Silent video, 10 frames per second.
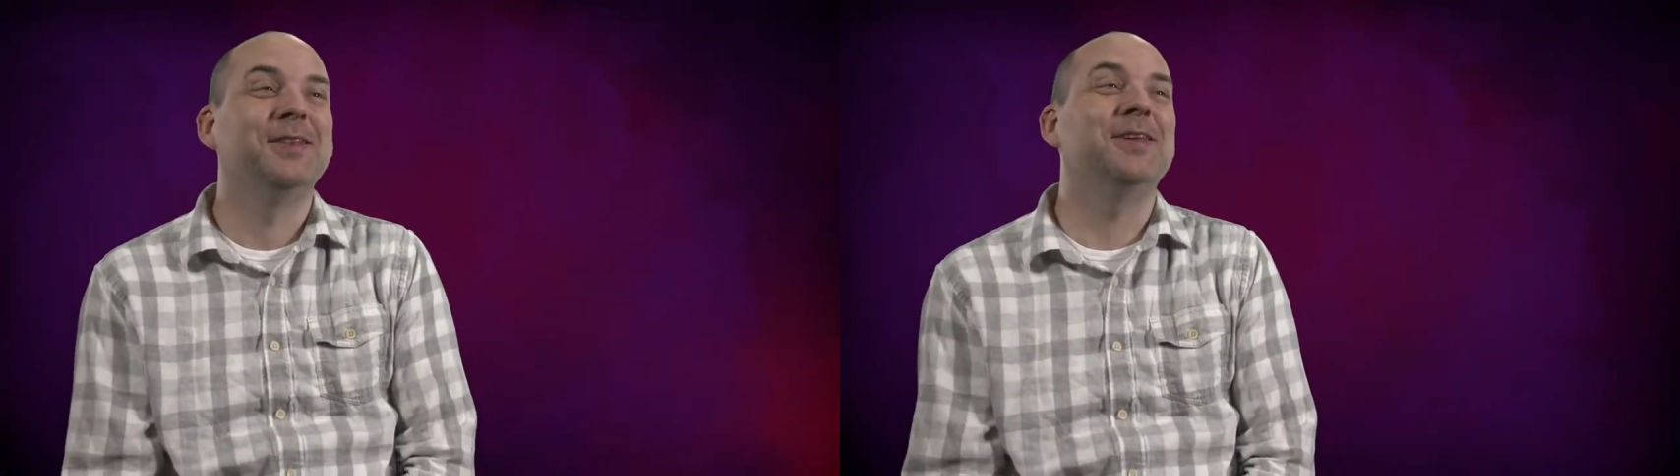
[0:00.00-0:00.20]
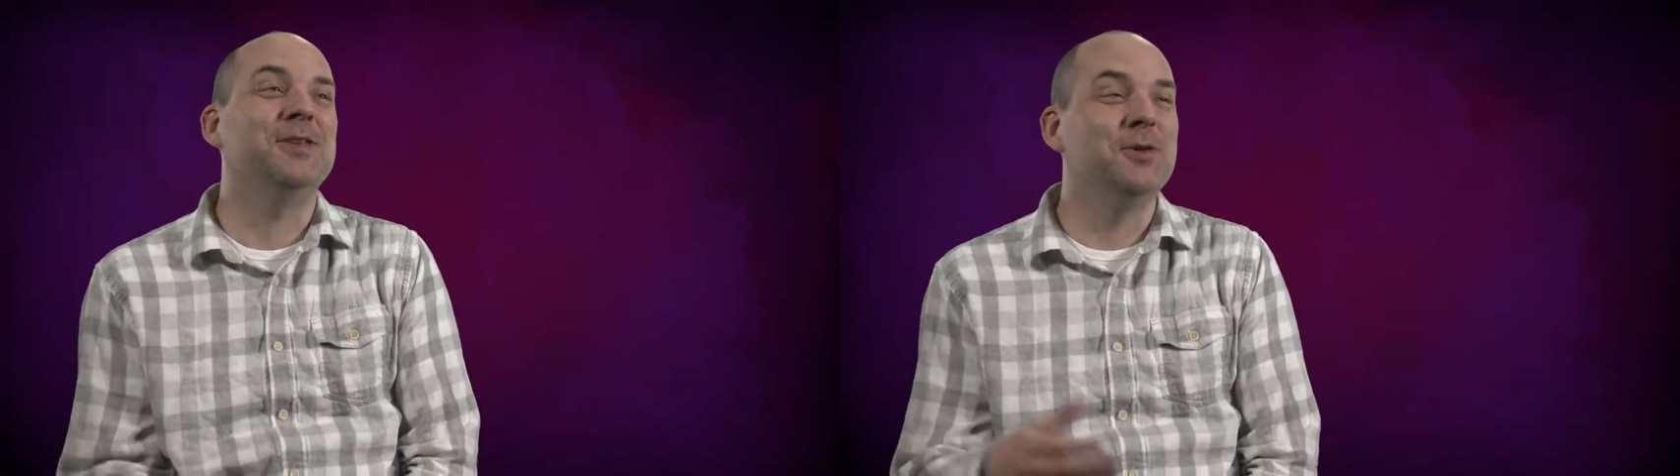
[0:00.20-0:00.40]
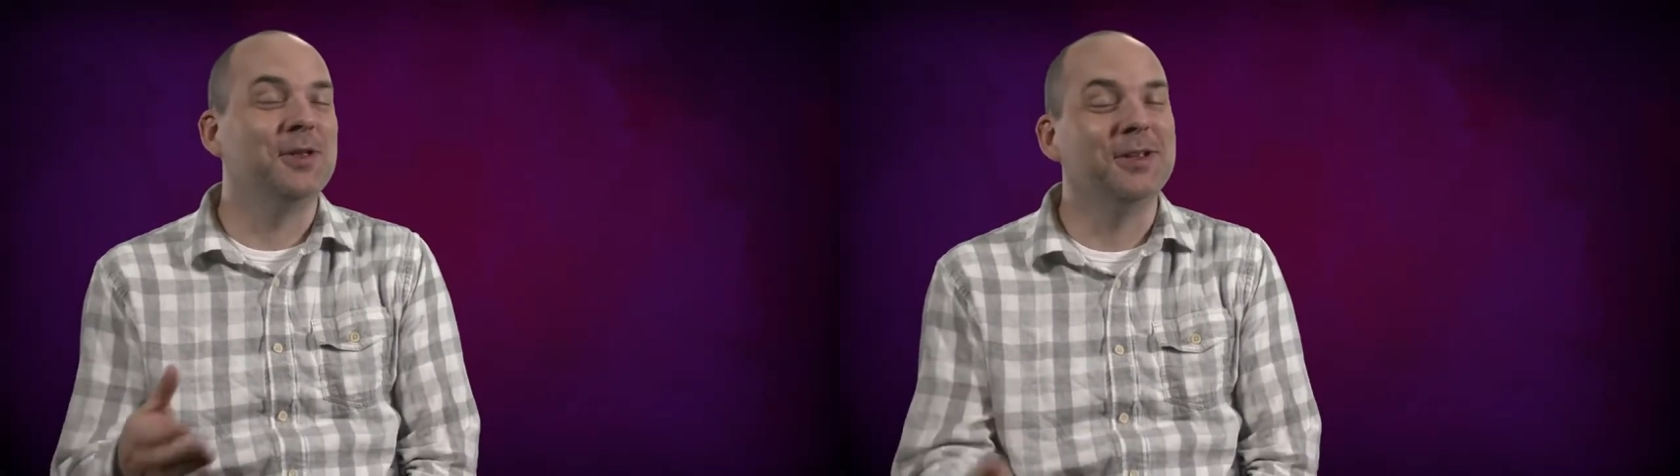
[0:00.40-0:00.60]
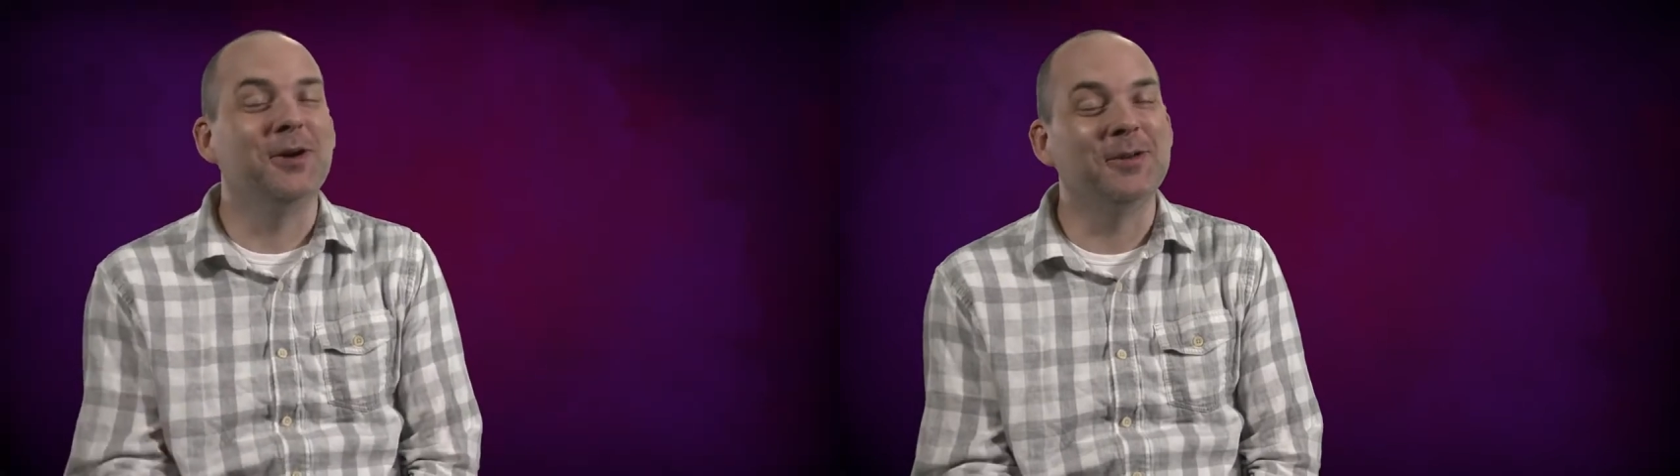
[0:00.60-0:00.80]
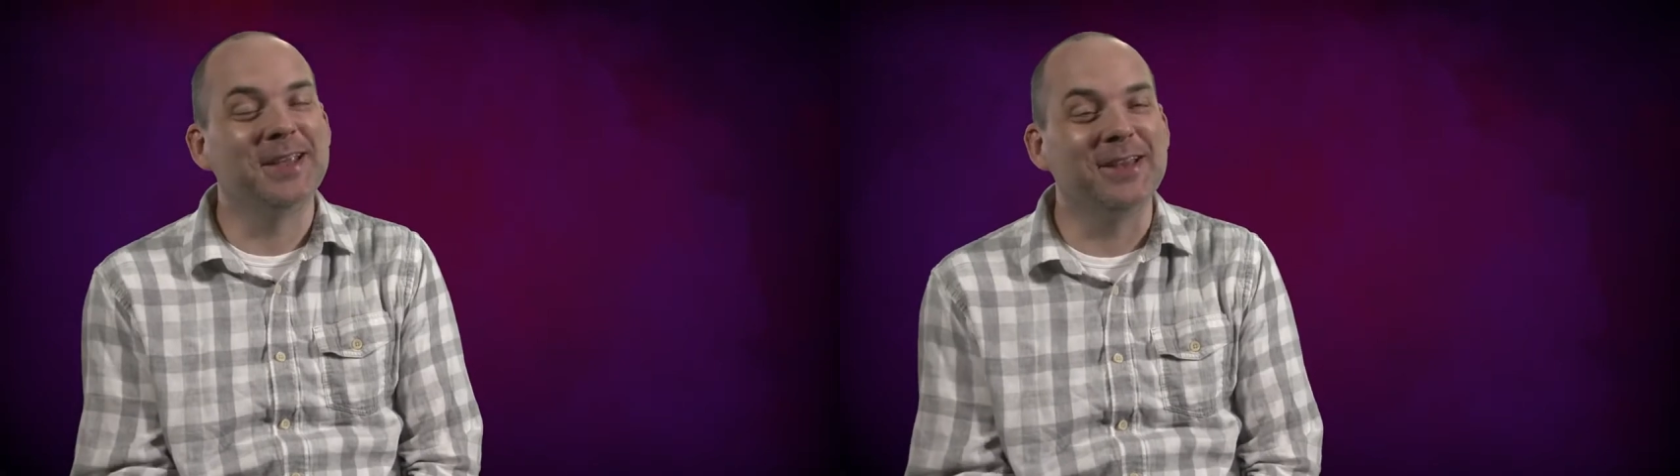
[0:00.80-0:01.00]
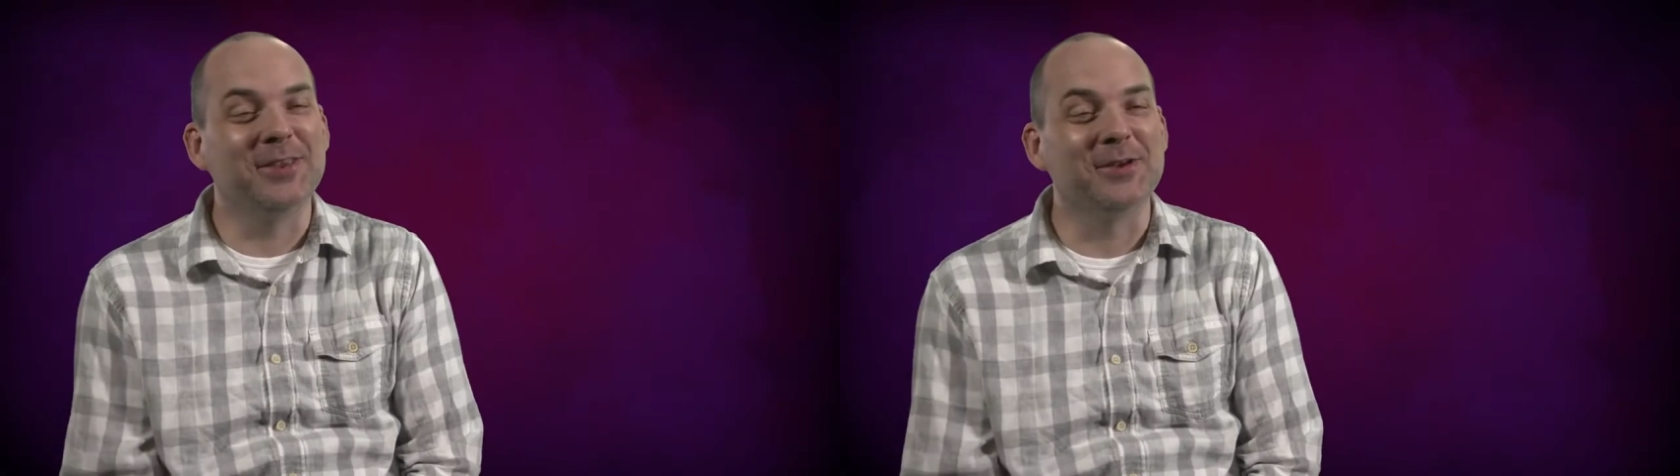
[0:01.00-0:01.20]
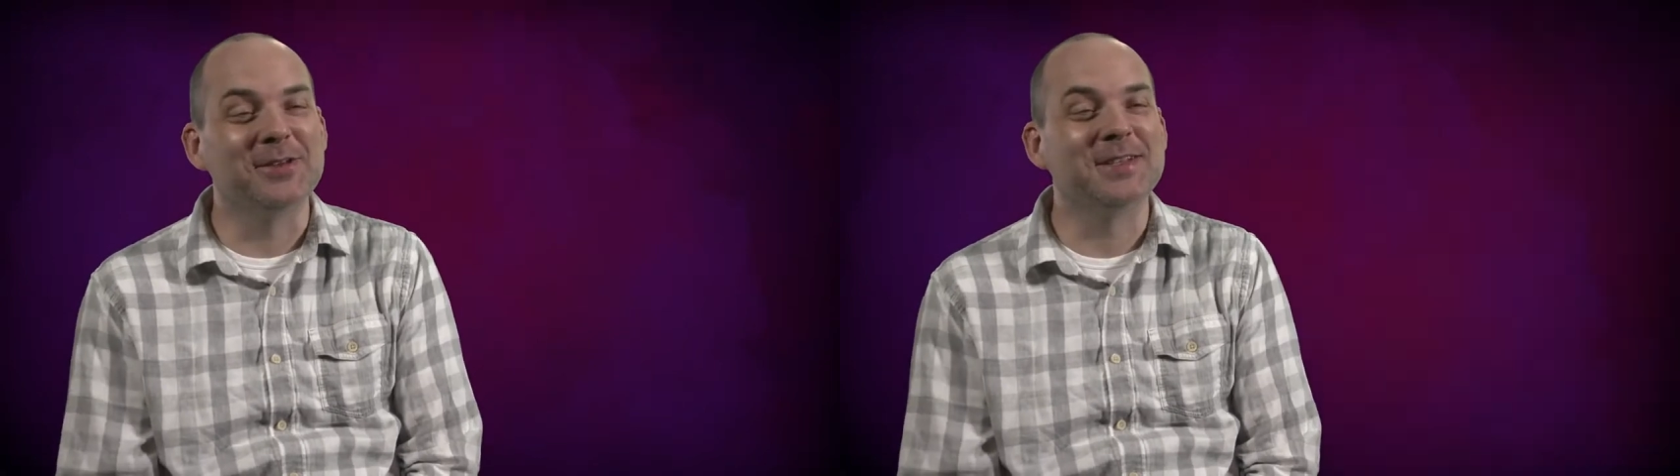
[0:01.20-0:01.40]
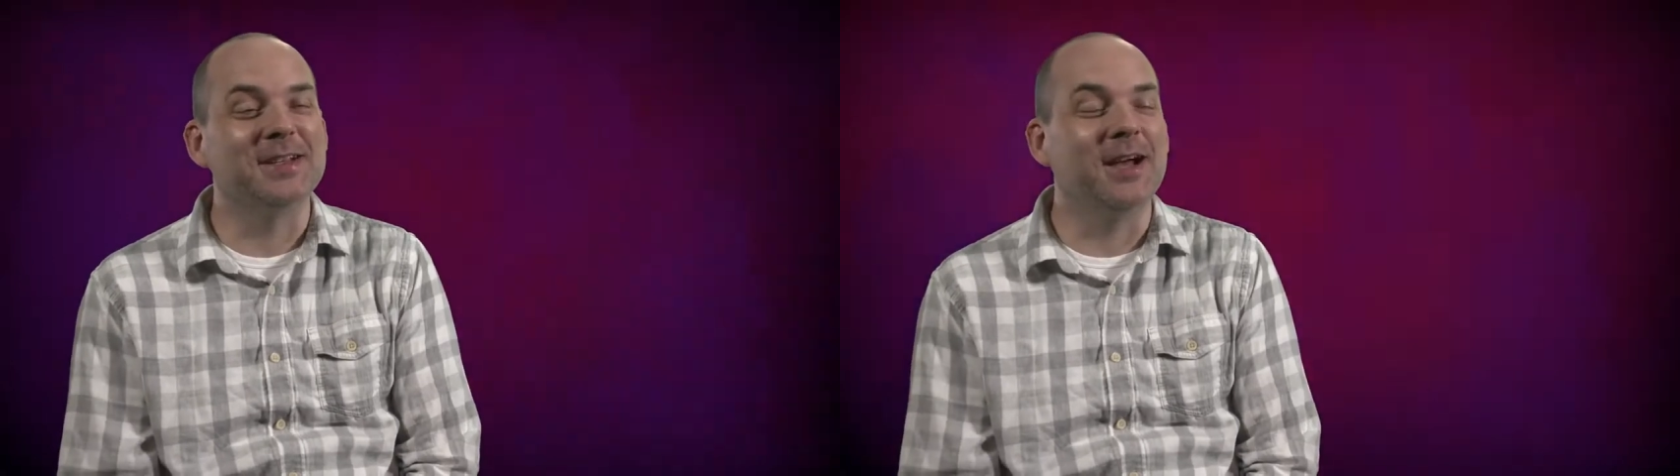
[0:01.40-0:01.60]
That you can go and get
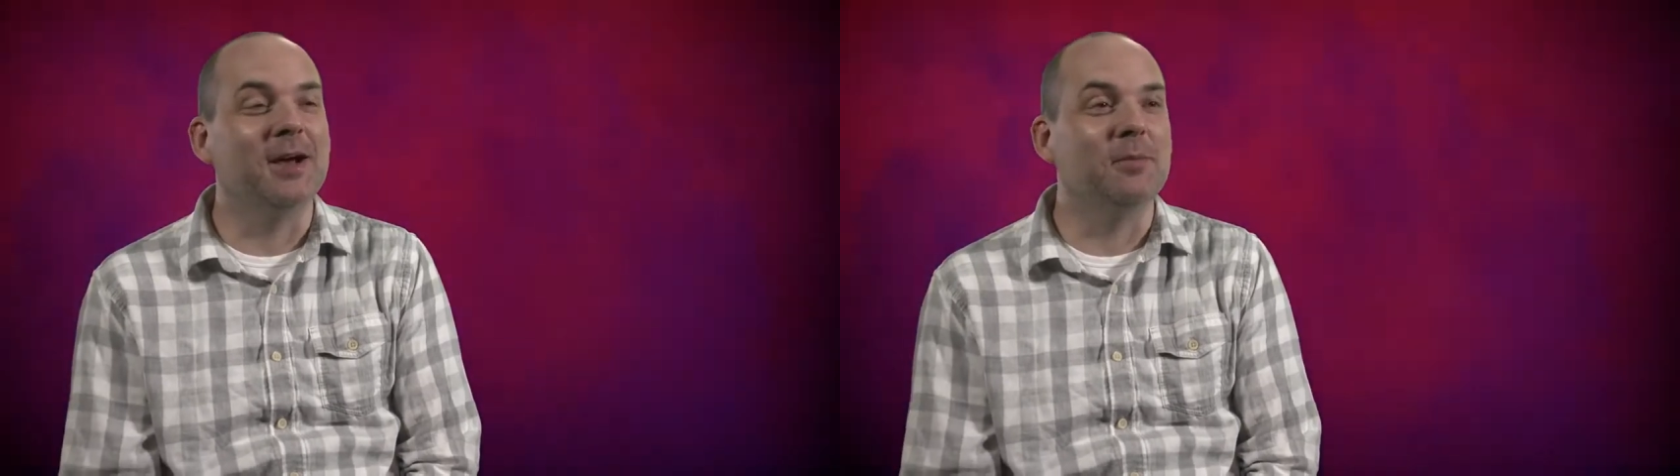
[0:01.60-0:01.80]
those in